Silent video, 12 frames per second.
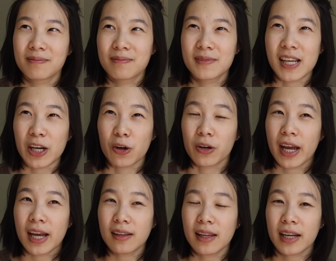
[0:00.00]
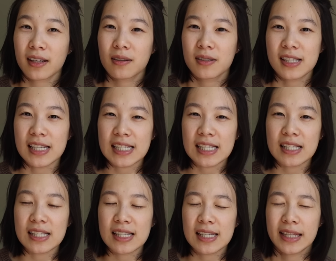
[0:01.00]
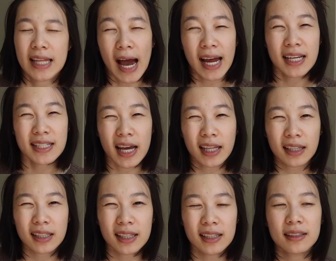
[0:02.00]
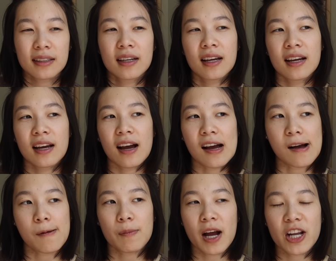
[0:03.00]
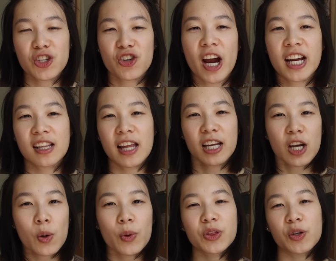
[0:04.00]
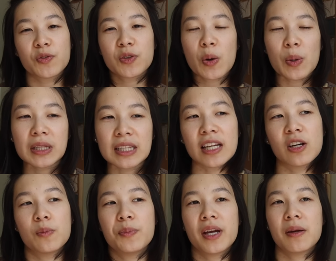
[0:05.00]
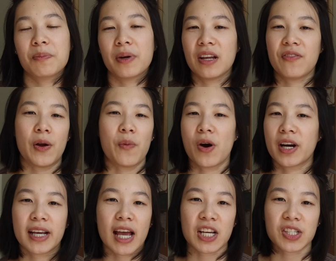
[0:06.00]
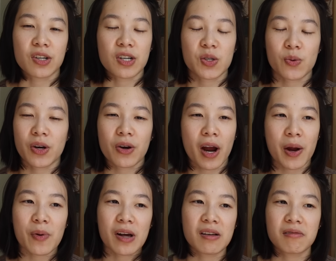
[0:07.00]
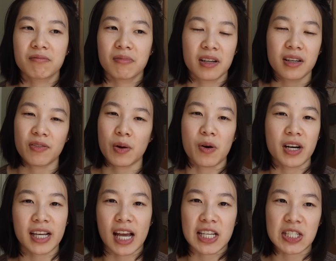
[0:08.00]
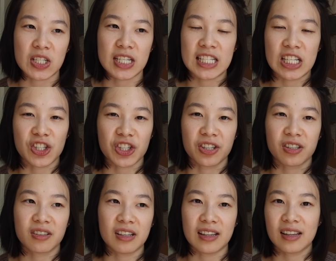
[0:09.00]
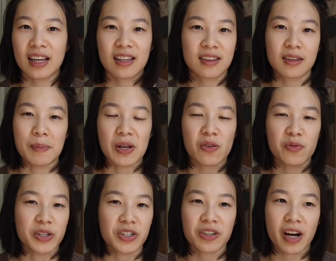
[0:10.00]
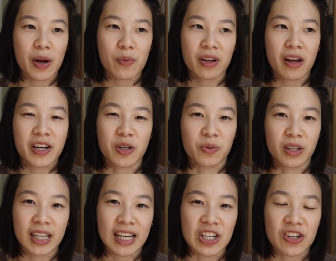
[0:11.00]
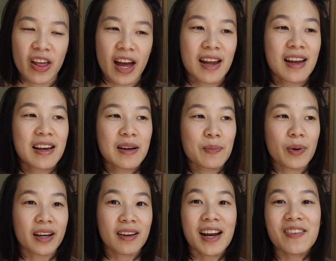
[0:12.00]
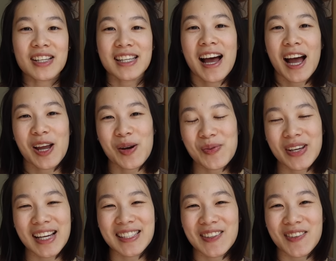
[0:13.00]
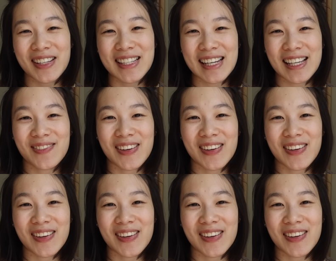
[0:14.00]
segregate like seasons that intently. I try to like go with the flow a little bit, but if I want to cast on a sweater, I will. And if I want to cast on a t-shirt in like the middle of winter, I will. I don't really hinder that. But anyways, I hope you guys enjoyed today's